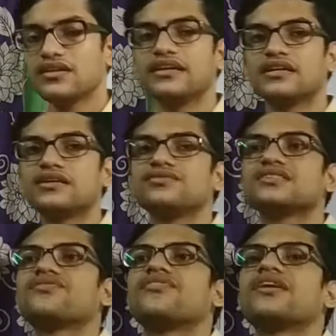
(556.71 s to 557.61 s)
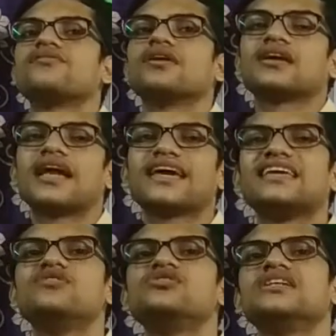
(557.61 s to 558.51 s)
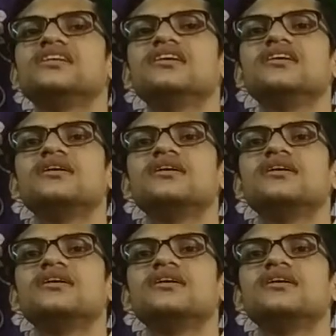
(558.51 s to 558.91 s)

interface framework like Qt.